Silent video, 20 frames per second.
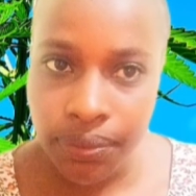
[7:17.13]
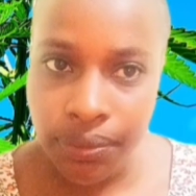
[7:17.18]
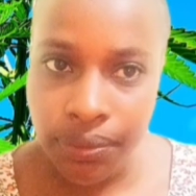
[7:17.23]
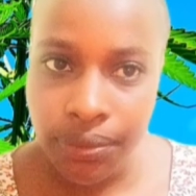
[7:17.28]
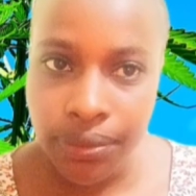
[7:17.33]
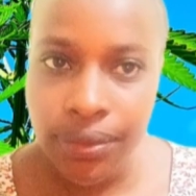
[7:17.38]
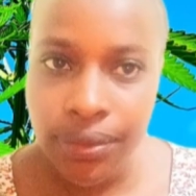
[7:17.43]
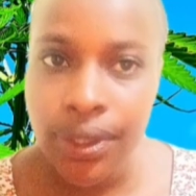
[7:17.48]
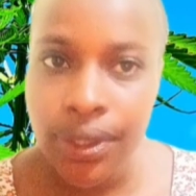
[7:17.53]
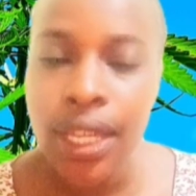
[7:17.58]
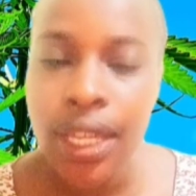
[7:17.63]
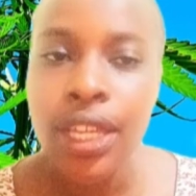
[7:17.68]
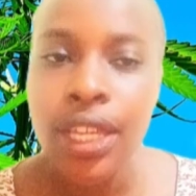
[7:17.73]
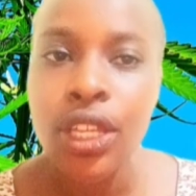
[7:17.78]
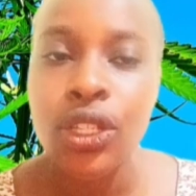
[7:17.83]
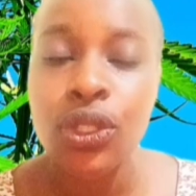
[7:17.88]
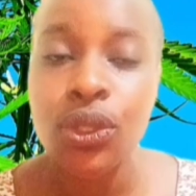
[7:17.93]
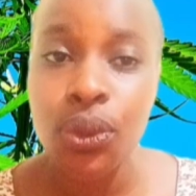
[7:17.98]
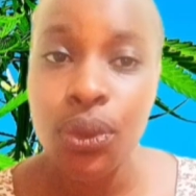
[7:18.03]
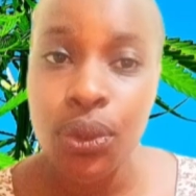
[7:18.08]
So those are
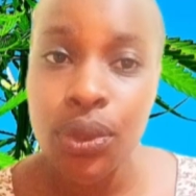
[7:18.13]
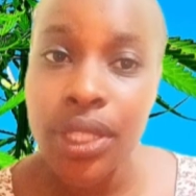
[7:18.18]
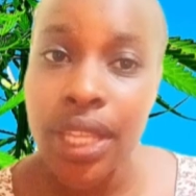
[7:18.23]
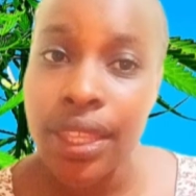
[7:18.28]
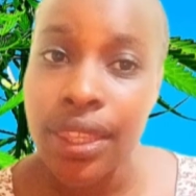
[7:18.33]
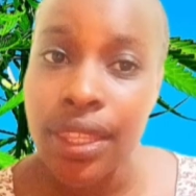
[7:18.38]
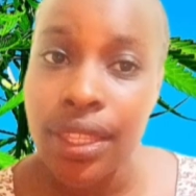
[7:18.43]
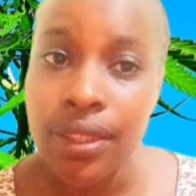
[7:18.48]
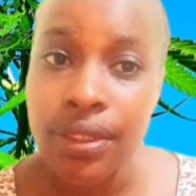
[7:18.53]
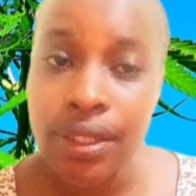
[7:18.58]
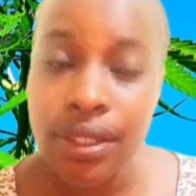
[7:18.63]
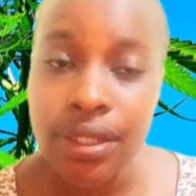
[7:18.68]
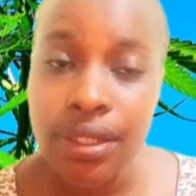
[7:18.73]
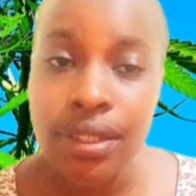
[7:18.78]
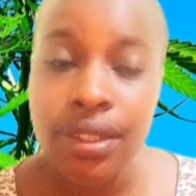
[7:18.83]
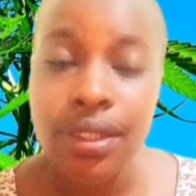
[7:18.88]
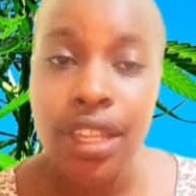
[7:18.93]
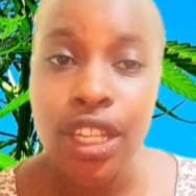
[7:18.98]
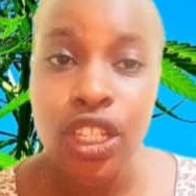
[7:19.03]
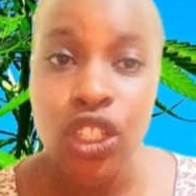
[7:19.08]
the things that you
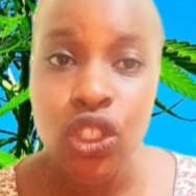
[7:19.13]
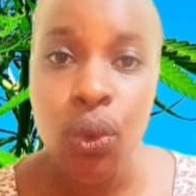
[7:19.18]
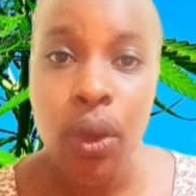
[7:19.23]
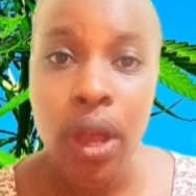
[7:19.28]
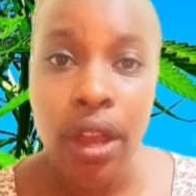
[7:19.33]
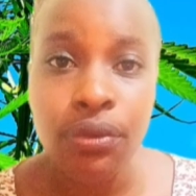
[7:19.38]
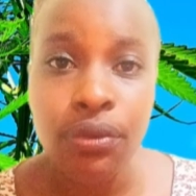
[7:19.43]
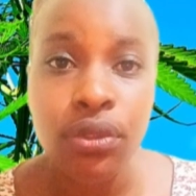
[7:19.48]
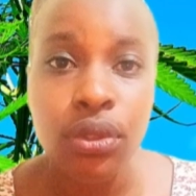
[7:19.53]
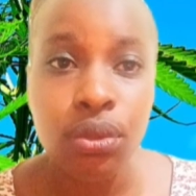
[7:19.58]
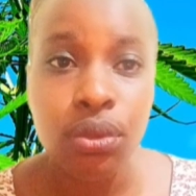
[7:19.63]
have to note.